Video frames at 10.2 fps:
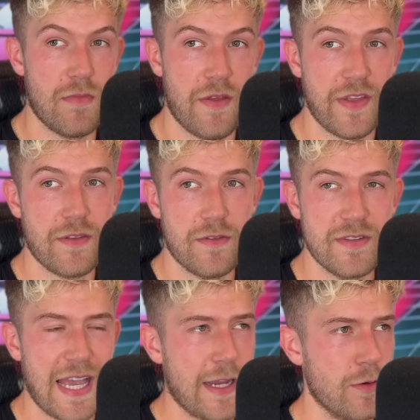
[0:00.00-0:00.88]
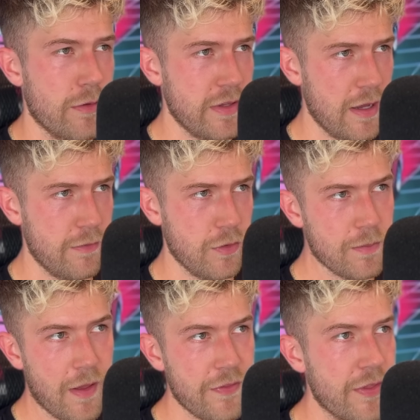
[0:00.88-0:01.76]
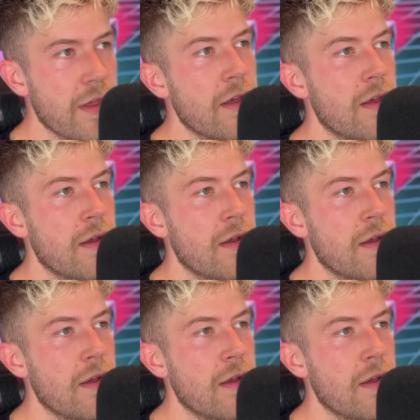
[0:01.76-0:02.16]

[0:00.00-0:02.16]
I think second or third full month.